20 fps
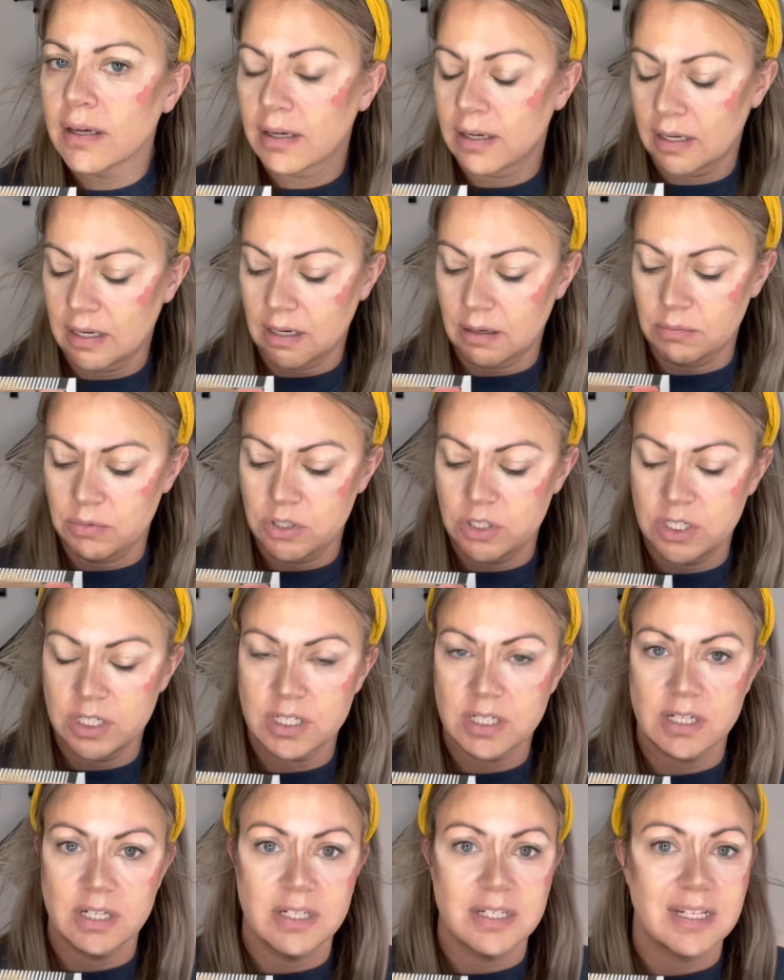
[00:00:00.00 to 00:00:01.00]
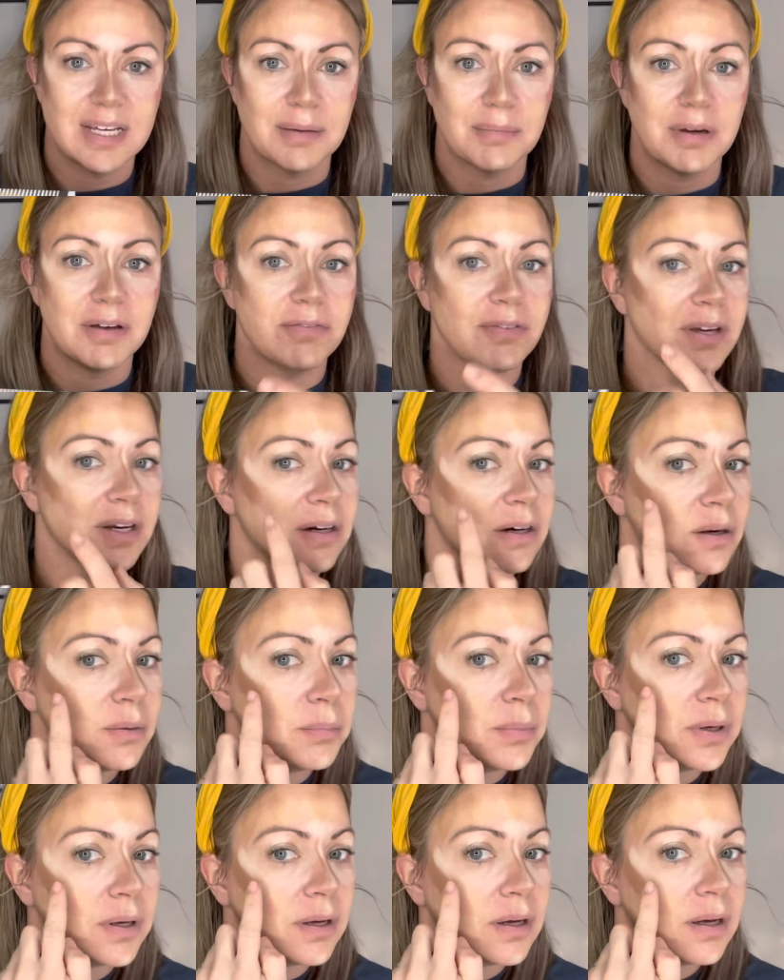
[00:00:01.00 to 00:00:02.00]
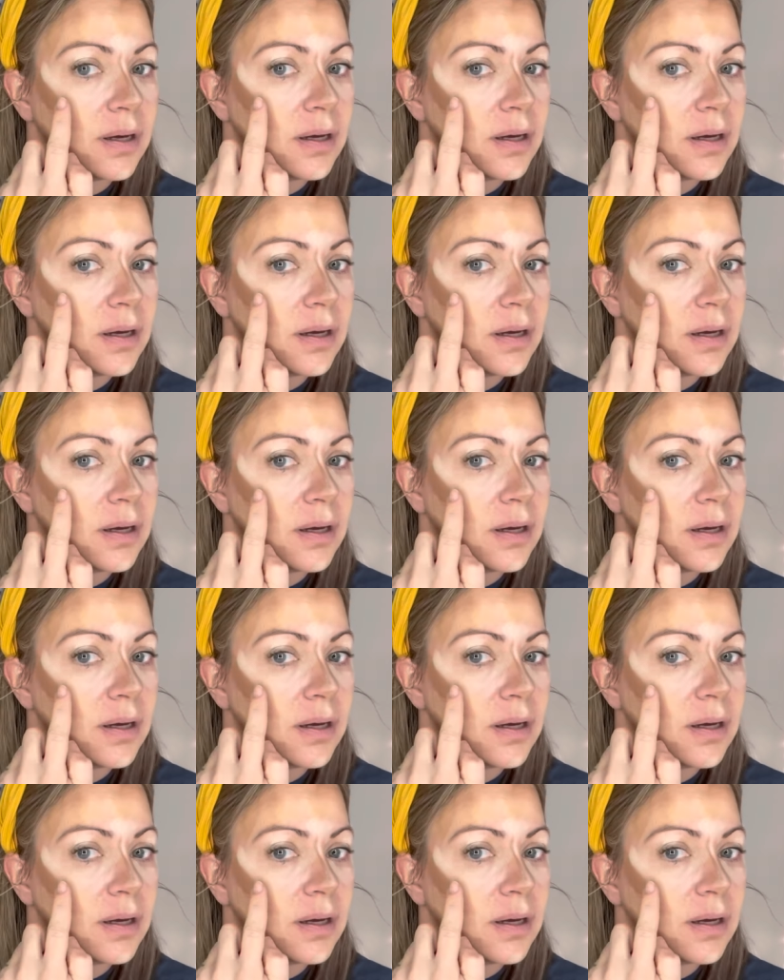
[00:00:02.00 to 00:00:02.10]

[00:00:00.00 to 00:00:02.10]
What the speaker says: And I'm just going to take my finger and put